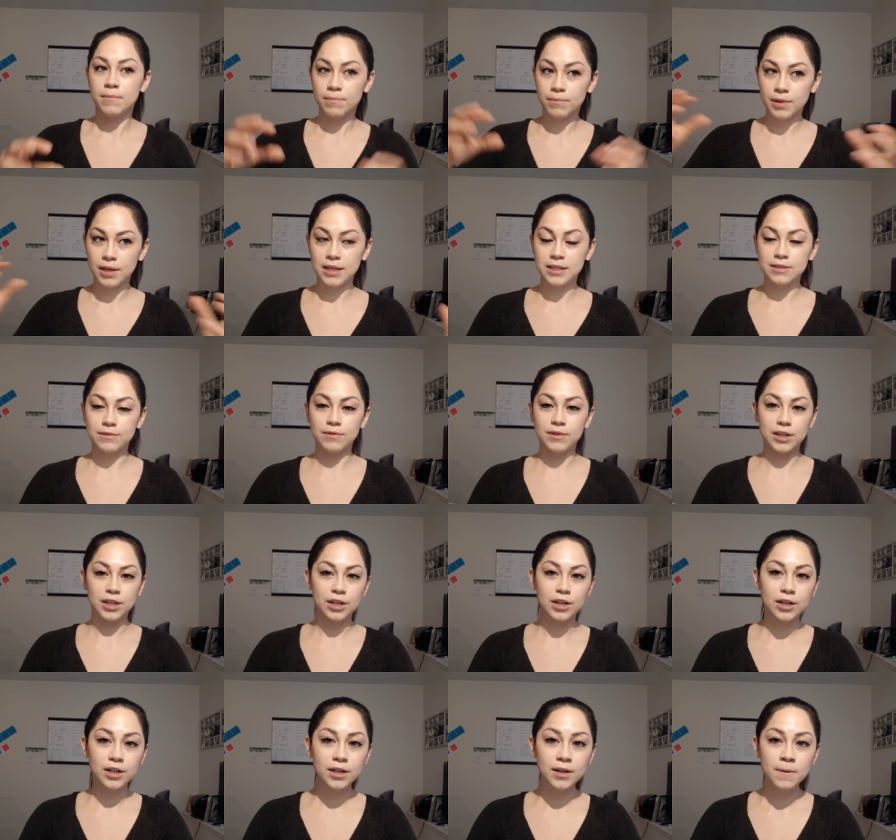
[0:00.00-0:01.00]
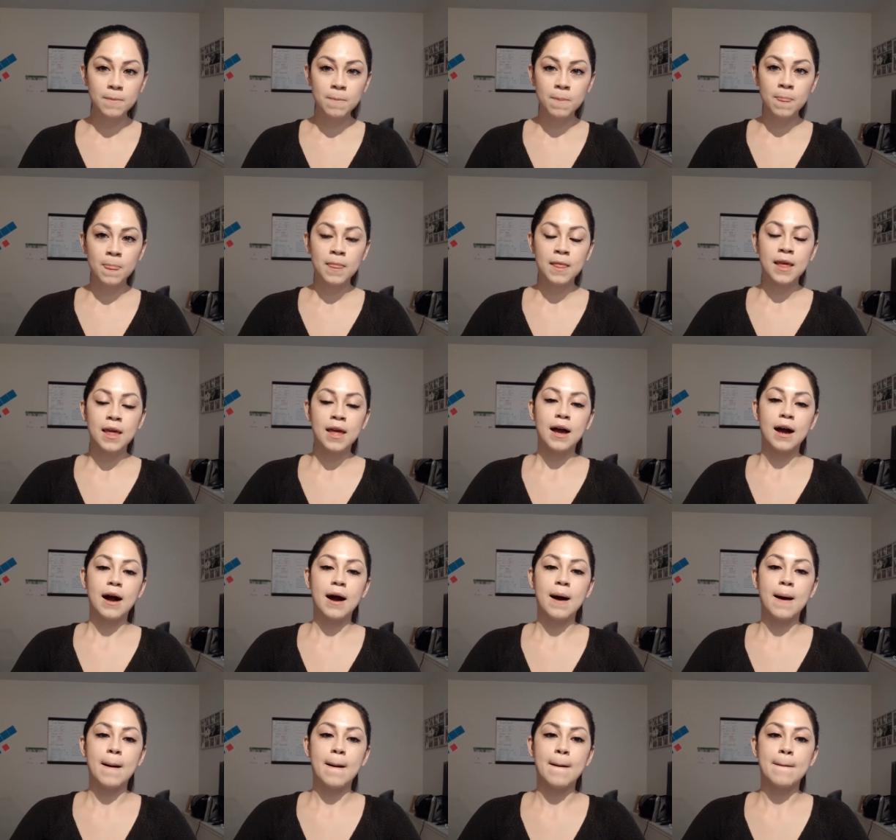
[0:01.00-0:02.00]
piece of gear,
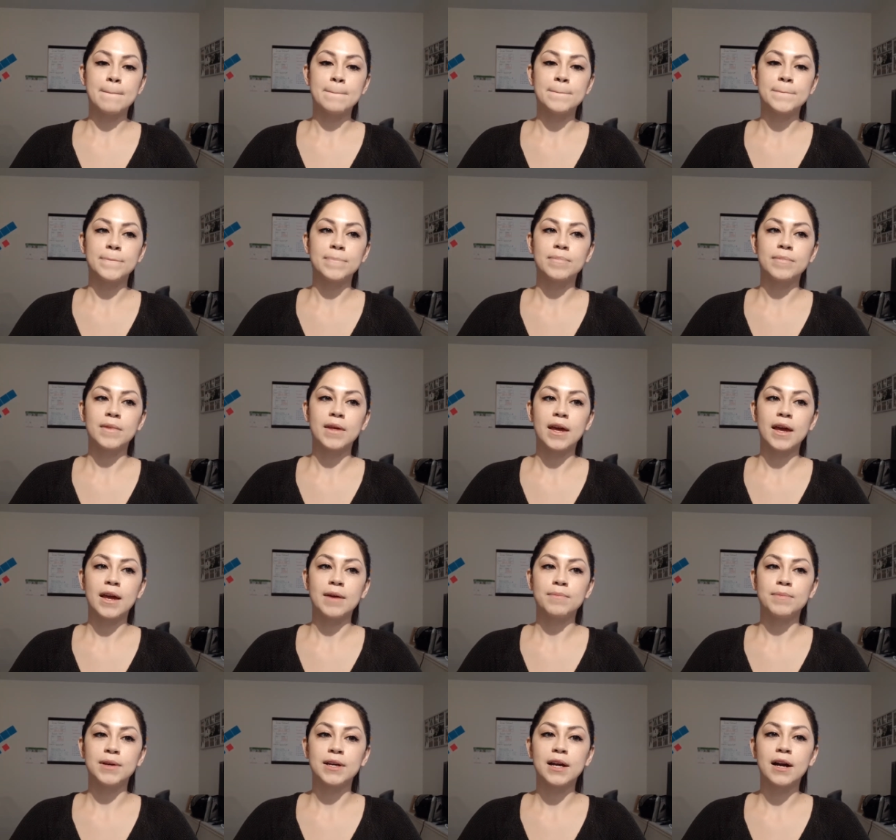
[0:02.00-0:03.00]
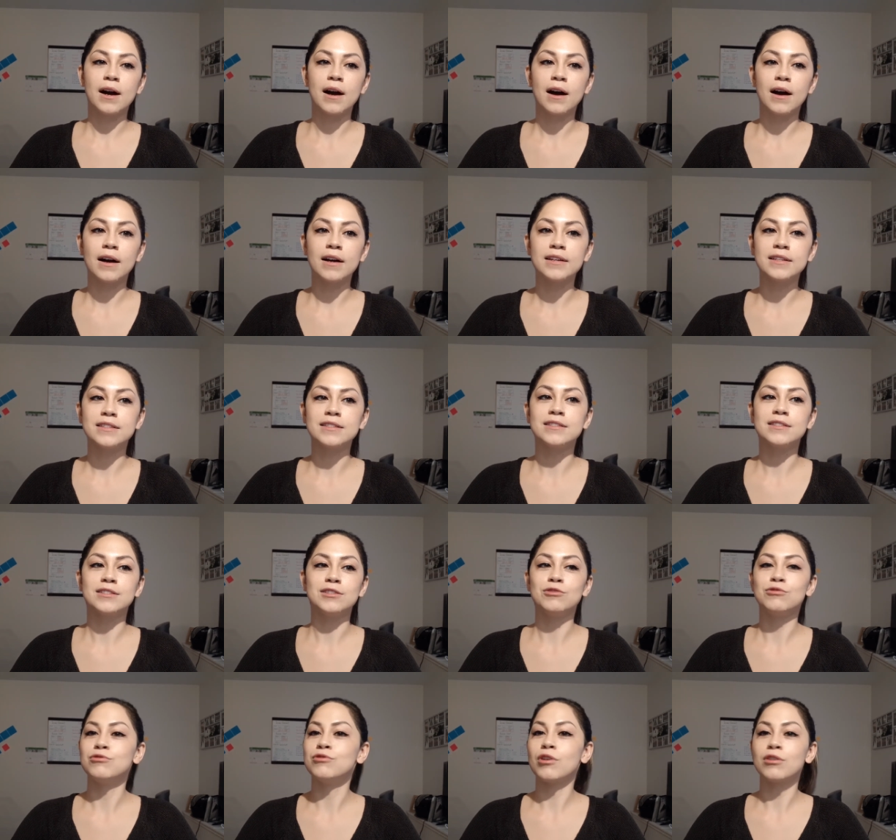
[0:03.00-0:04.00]
um, because
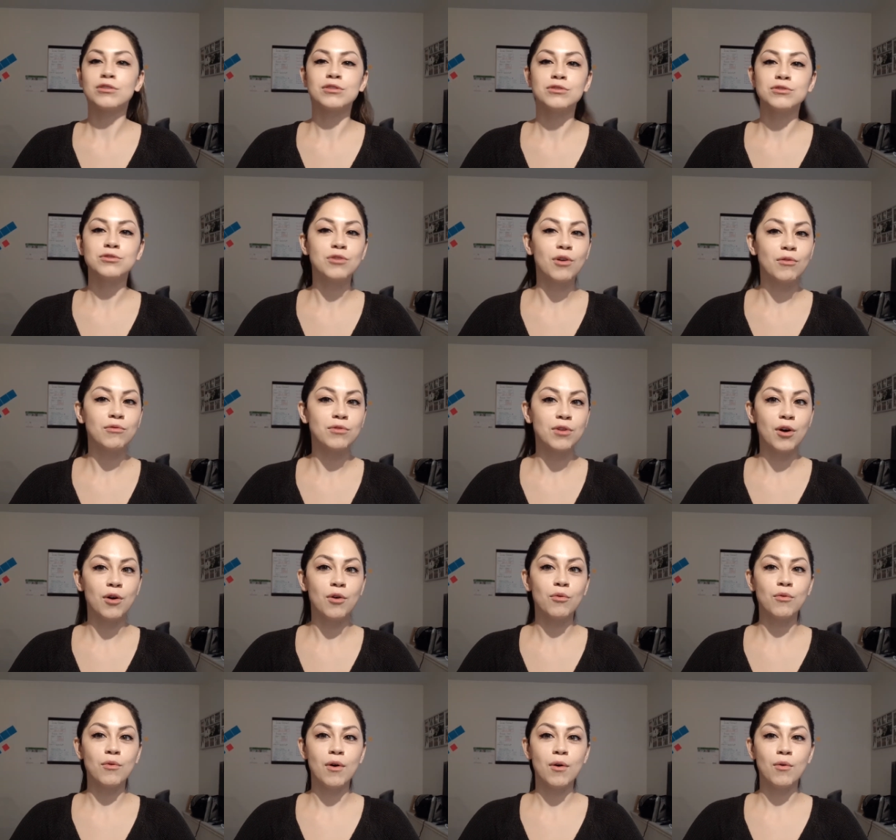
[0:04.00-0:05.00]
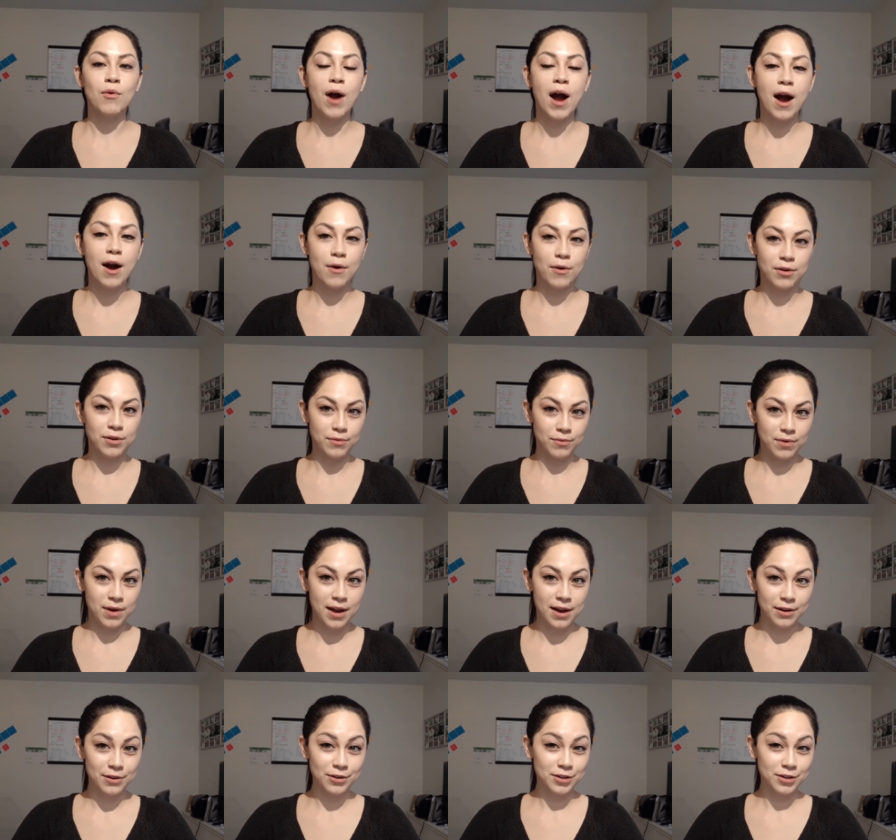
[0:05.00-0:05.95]
you just don't know how, how your